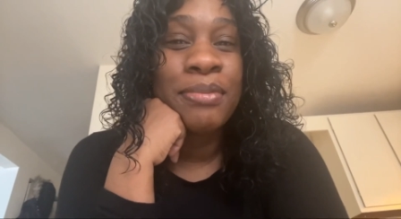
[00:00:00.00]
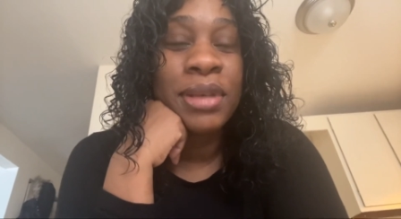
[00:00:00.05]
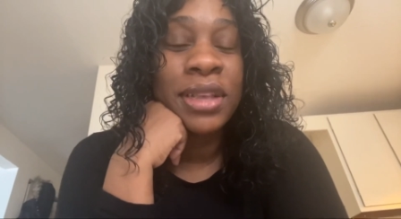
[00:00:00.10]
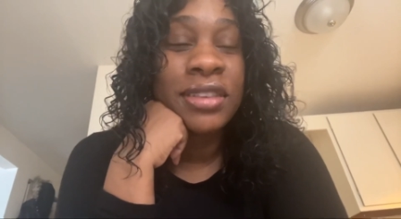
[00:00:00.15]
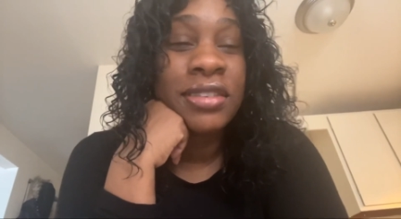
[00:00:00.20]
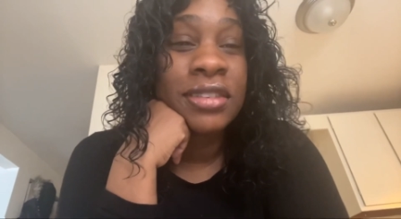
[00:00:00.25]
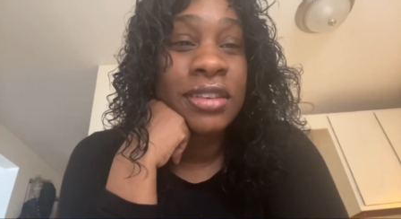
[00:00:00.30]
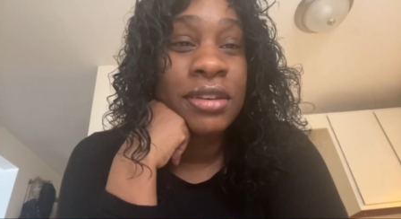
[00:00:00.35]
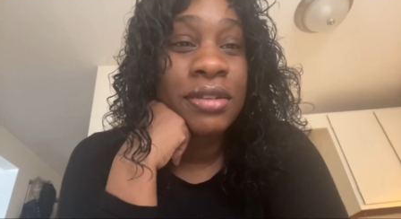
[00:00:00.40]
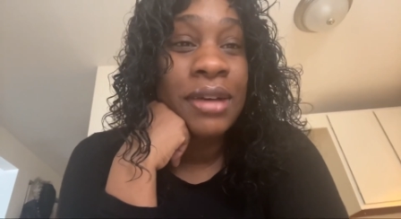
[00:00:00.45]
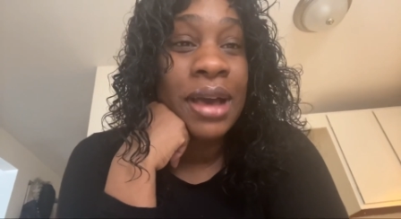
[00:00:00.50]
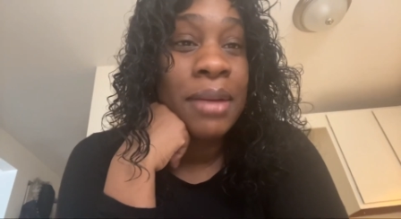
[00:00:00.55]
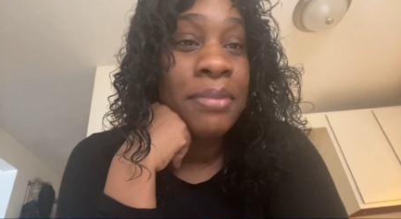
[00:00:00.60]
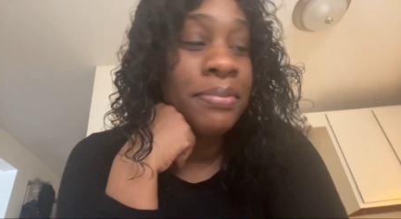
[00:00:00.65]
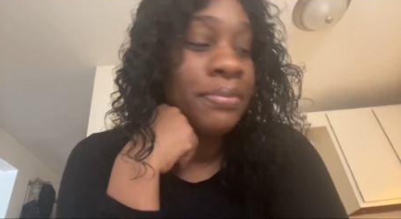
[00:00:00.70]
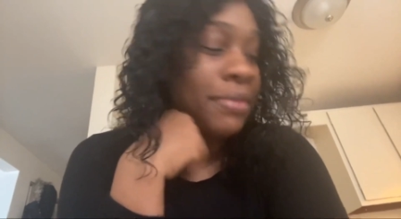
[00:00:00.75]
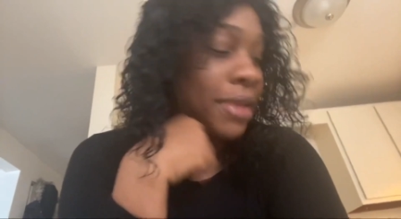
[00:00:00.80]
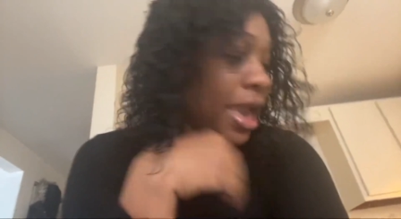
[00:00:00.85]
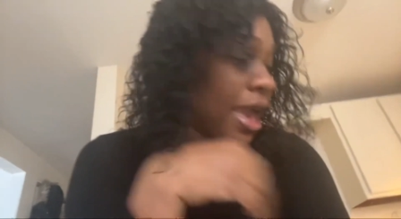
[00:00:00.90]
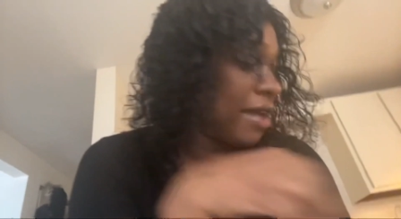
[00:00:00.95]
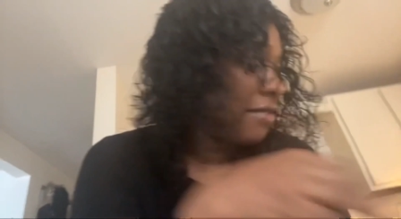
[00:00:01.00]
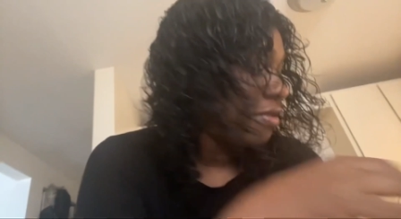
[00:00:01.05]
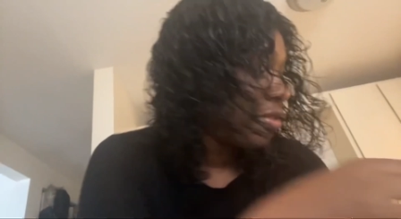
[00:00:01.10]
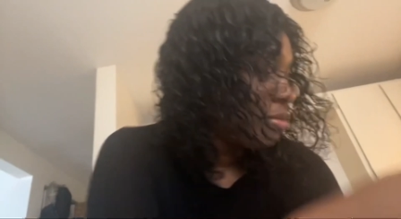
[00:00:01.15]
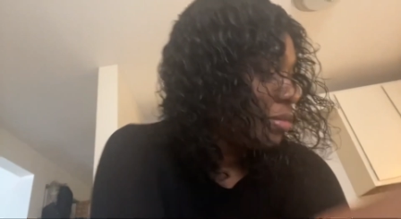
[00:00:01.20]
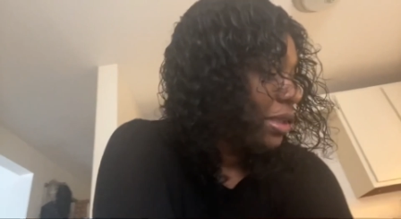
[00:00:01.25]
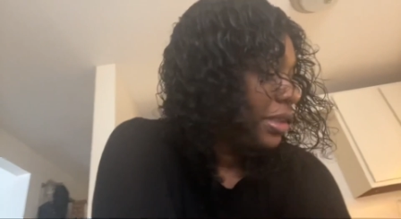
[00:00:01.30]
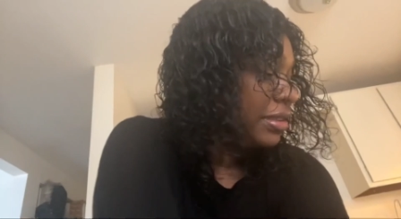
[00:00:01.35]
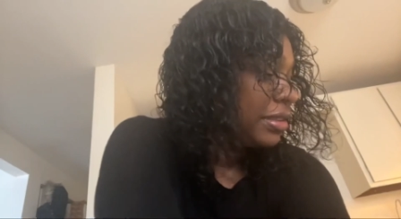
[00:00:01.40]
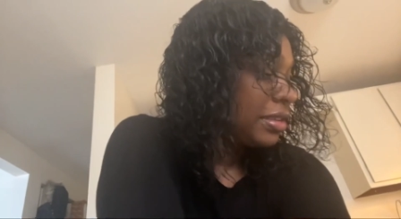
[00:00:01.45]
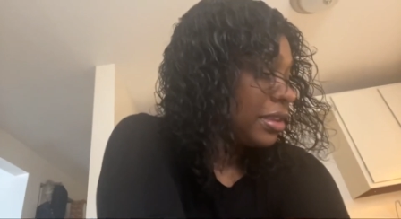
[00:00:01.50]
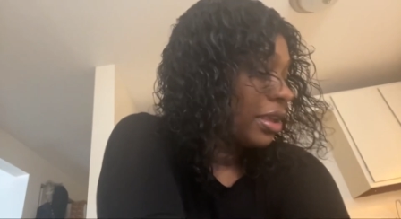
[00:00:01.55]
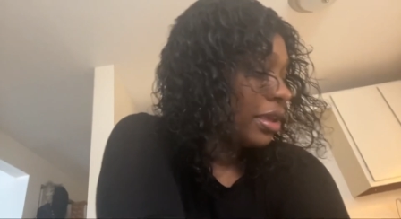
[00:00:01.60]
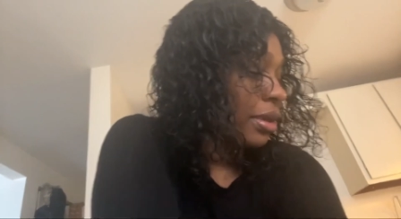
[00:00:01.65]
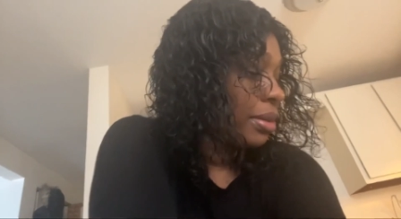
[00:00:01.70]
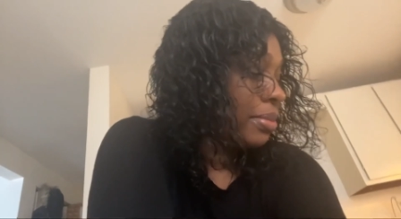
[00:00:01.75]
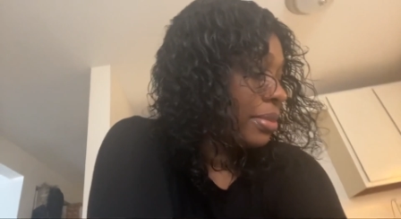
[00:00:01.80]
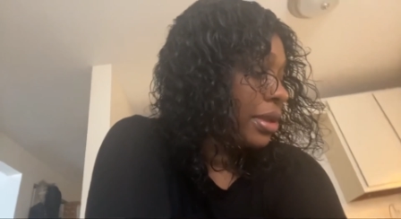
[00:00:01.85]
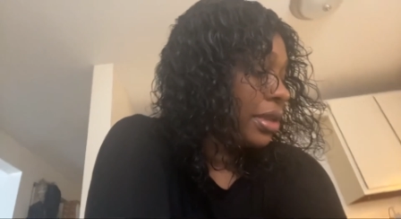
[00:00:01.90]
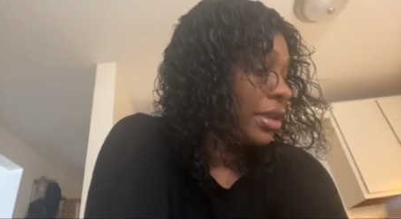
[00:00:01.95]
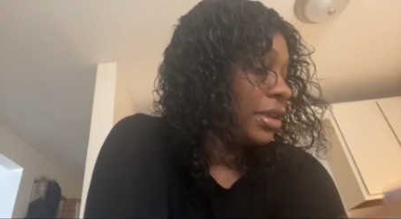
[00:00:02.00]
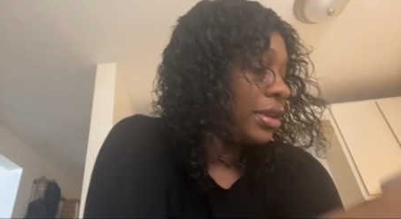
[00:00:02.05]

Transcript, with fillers: So I'm having me some